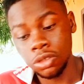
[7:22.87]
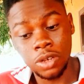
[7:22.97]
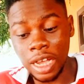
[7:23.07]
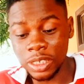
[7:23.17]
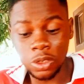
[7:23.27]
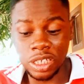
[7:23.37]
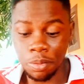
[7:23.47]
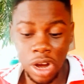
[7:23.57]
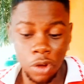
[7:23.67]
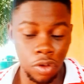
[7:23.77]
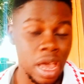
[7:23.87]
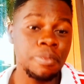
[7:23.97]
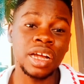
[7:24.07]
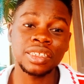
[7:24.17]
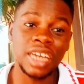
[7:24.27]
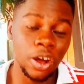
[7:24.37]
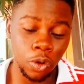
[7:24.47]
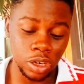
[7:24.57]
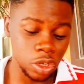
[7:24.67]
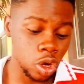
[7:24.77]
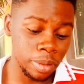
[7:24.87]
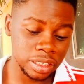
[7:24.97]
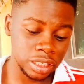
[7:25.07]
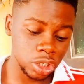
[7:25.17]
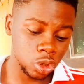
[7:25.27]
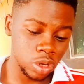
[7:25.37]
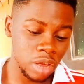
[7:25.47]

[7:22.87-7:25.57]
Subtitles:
So, guys, it's just a miracle. Help me and thank God in the comment section.